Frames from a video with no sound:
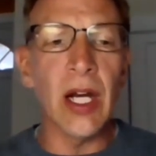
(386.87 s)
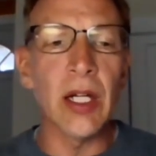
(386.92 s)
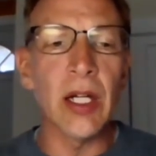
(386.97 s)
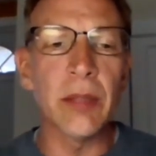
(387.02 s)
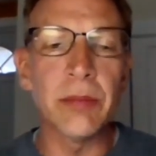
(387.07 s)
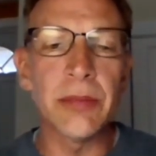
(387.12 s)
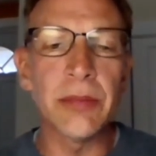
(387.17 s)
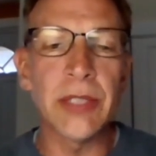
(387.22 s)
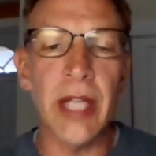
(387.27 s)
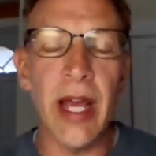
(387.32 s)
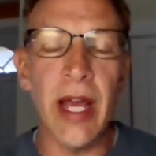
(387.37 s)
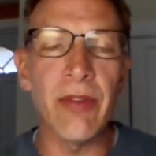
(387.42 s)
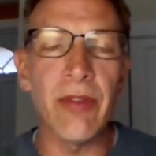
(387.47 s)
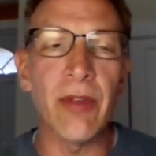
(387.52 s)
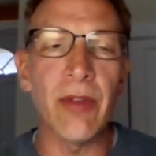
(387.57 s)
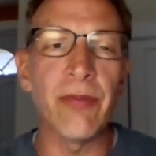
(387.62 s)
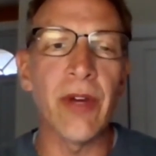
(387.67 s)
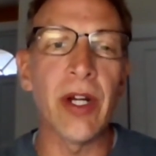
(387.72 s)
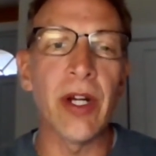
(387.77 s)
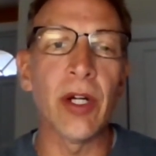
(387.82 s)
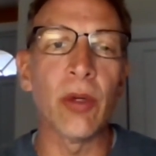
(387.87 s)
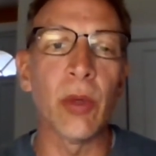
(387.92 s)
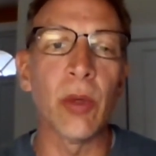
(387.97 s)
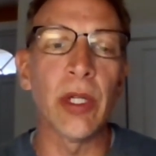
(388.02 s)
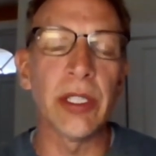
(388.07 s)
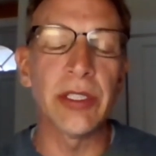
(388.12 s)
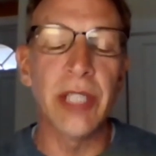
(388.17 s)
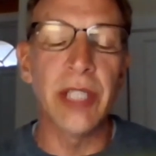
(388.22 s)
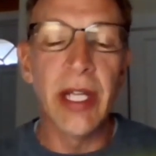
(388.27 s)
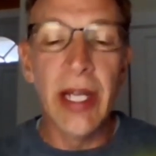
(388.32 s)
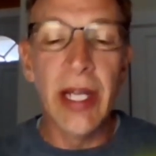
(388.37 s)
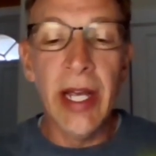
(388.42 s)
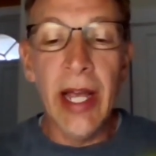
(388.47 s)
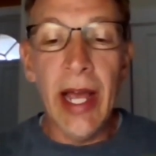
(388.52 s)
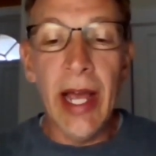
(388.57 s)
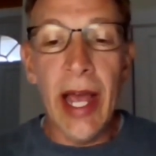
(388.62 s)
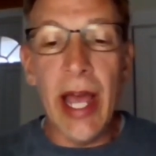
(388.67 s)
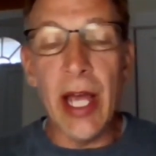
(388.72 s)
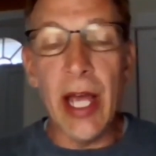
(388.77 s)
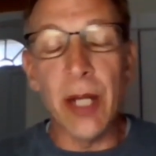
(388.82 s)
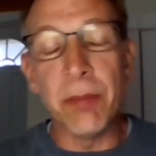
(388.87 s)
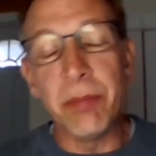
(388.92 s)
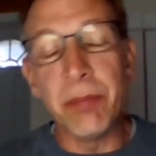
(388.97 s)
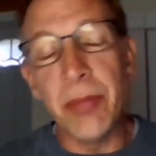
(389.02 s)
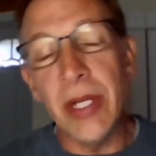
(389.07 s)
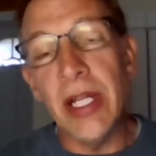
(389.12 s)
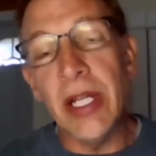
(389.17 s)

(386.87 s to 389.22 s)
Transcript: um, to have the fireworks, and